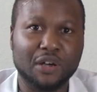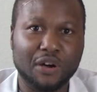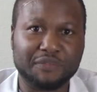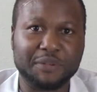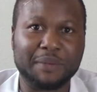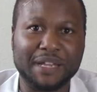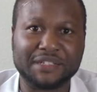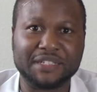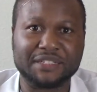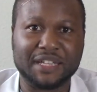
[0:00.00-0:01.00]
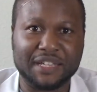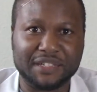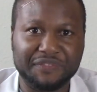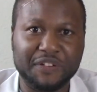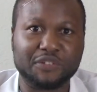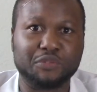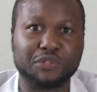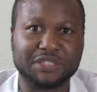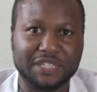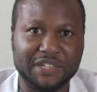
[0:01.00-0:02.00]
of the mattress and they felt it
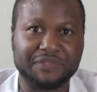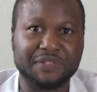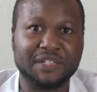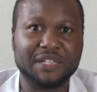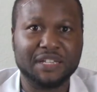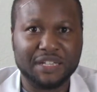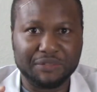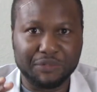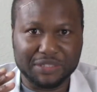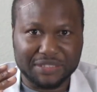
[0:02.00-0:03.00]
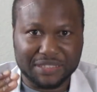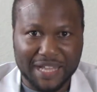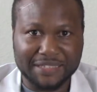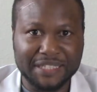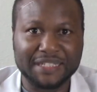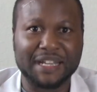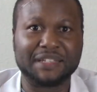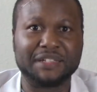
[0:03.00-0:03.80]
was safe. It was slanted at